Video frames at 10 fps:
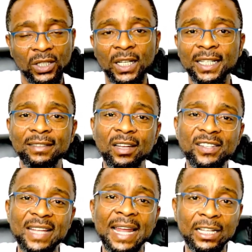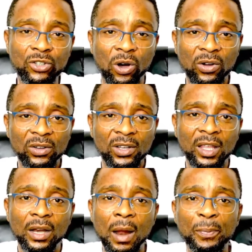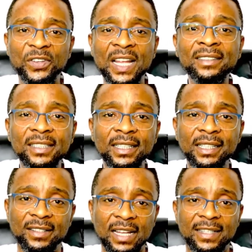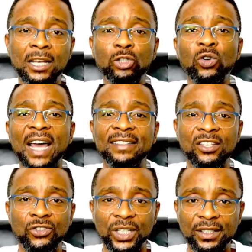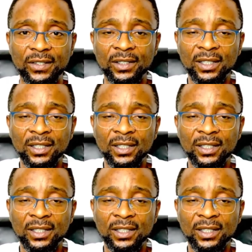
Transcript: the senator representing his senatorial district.